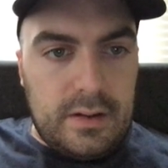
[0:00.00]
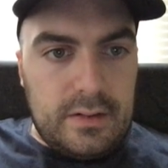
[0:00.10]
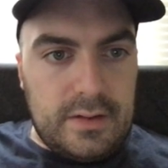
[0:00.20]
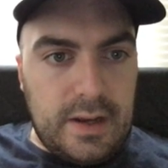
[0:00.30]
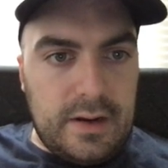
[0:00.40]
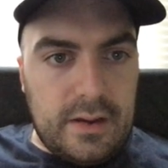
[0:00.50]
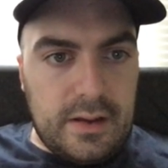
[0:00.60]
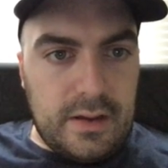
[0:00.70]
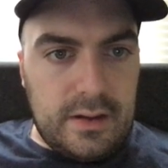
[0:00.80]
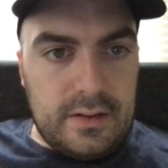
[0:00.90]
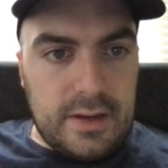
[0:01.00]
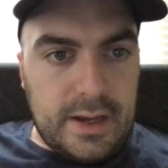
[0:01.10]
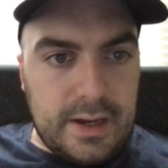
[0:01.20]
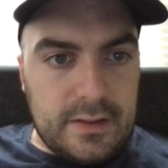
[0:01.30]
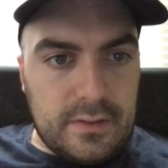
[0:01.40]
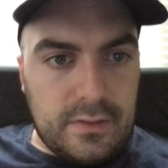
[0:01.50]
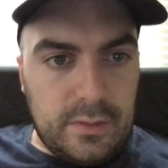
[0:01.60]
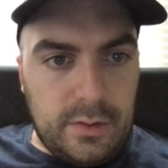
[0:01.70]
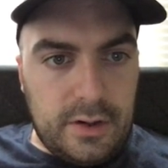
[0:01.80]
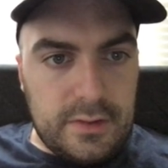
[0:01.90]

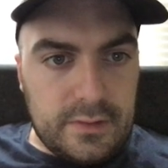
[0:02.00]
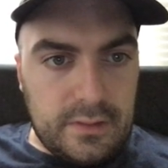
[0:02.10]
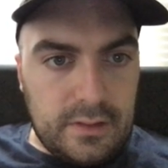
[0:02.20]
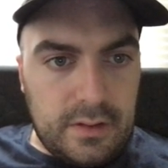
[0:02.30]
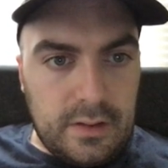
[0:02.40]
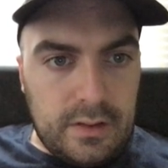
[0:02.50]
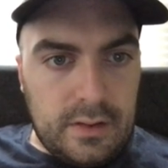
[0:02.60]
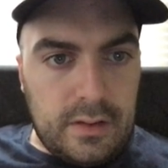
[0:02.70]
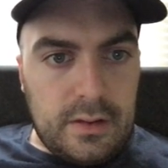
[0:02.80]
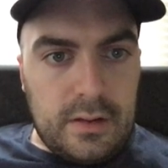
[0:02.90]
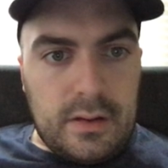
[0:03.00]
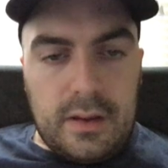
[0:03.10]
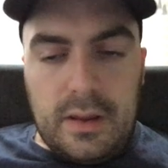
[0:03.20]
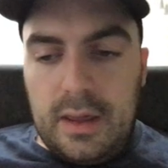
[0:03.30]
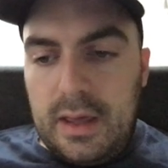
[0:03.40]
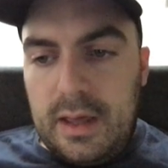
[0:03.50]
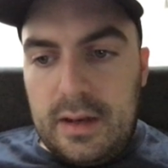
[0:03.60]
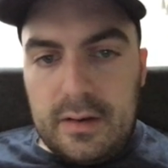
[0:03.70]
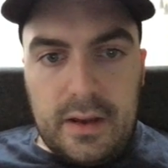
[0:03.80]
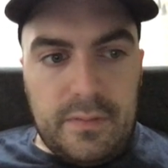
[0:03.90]
Data.sort, and
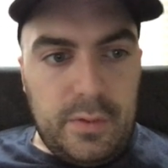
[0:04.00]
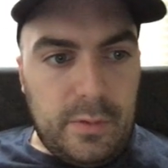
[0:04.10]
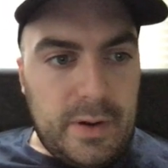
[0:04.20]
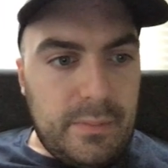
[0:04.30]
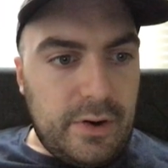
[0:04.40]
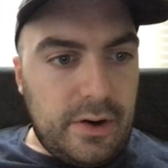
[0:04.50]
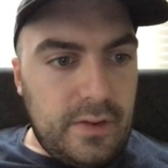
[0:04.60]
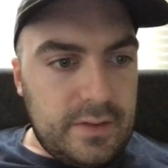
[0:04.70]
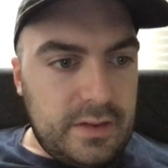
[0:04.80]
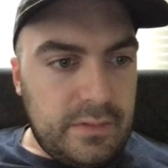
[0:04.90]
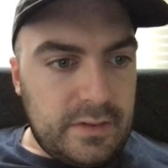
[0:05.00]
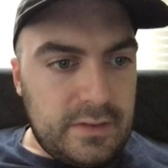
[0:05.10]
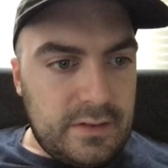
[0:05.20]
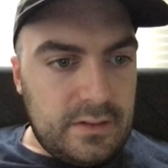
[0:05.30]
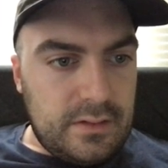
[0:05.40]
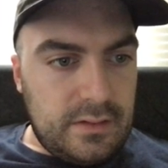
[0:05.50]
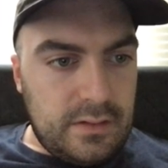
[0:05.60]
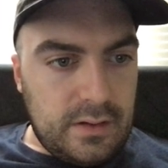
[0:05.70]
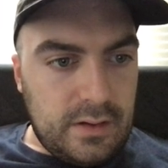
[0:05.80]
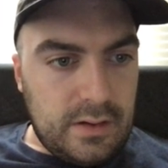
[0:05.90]
if you remember, let's see if it's in.
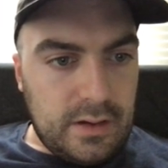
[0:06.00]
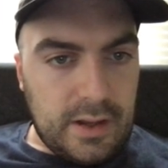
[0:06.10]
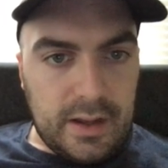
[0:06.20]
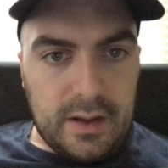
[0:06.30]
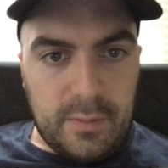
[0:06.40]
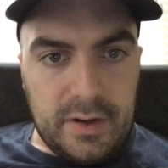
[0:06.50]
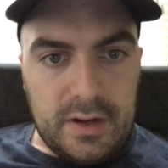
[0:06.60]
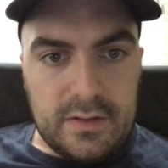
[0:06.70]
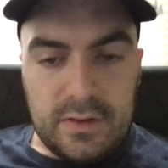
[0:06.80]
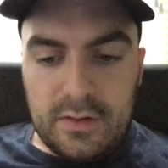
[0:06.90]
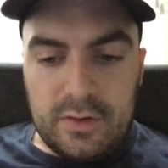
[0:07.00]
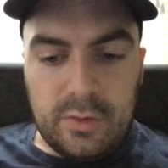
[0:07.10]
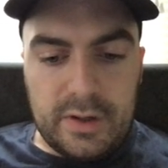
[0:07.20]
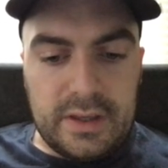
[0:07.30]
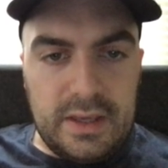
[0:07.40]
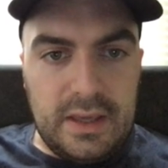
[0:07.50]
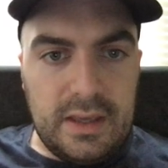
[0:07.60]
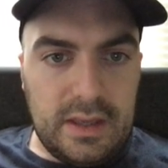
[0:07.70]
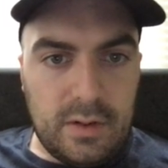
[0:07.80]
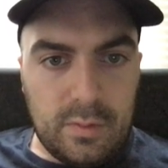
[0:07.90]
We need to do a key
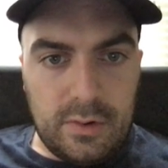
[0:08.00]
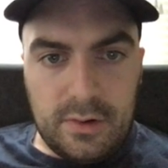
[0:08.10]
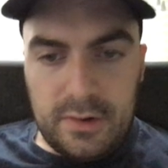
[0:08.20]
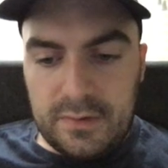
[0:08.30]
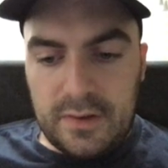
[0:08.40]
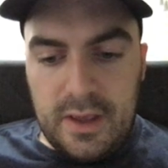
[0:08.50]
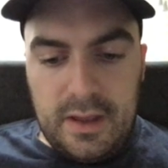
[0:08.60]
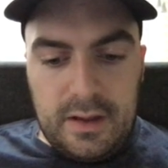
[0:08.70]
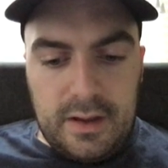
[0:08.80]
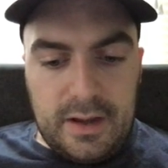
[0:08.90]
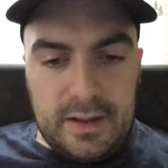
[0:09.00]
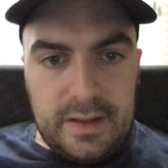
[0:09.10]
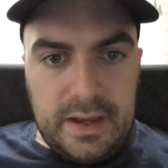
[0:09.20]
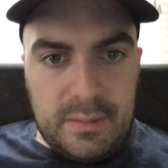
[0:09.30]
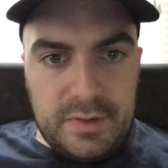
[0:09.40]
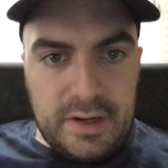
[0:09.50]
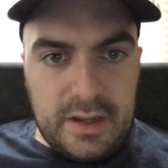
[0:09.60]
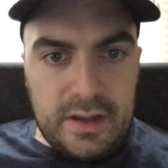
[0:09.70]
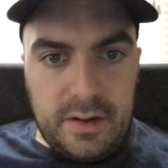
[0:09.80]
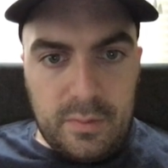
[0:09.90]
equals
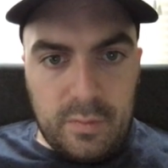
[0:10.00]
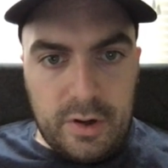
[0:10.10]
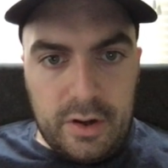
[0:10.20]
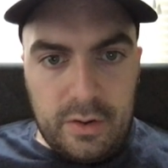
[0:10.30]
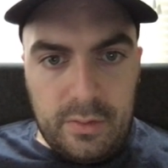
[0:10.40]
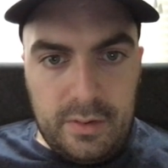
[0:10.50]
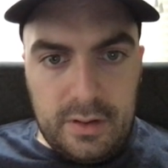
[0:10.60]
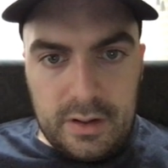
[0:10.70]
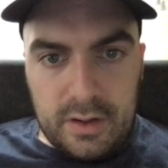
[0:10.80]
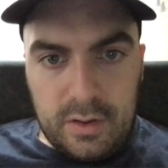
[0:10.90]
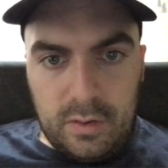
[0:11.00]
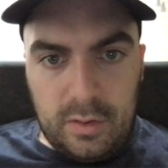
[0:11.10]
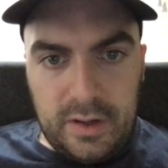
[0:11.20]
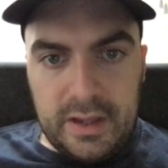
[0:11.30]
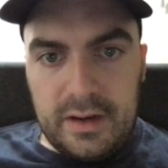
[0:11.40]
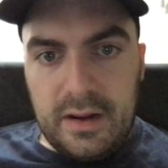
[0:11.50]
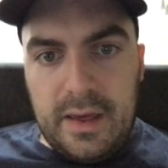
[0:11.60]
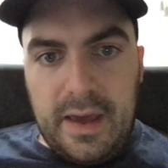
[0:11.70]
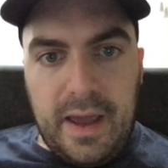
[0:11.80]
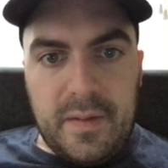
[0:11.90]
lambda row colon,
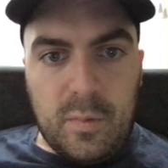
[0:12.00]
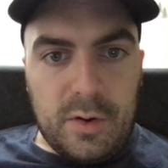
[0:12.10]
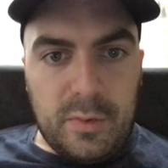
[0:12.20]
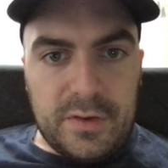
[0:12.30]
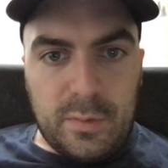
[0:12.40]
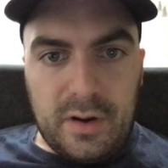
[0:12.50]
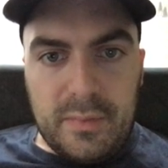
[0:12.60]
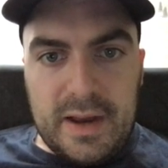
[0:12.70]
and then what are we sorting by?